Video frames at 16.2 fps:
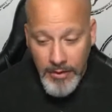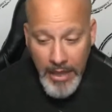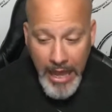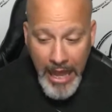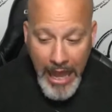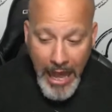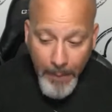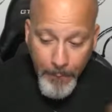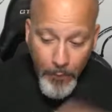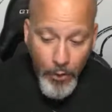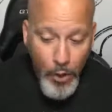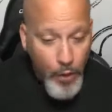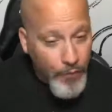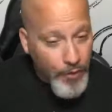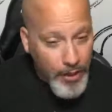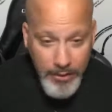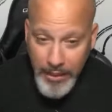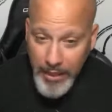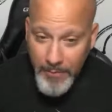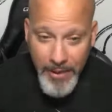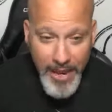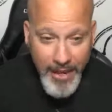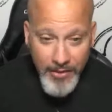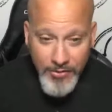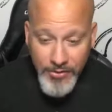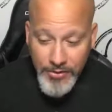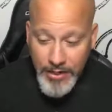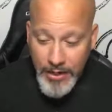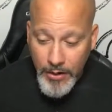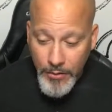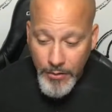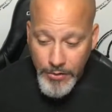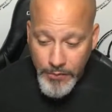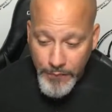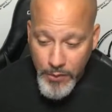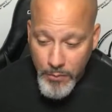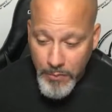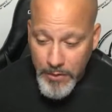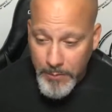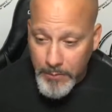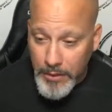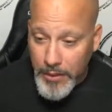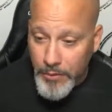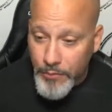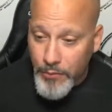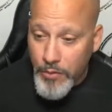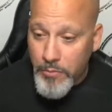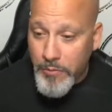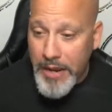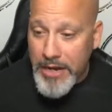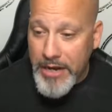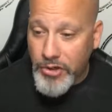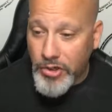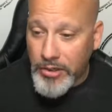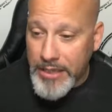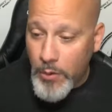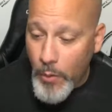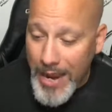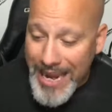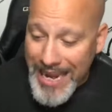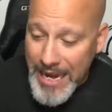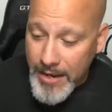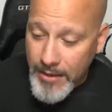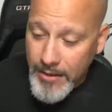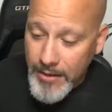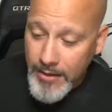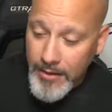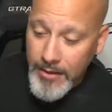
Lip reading: Hop on over to Clubhouse. I know there's a few people in the room patiently waiting.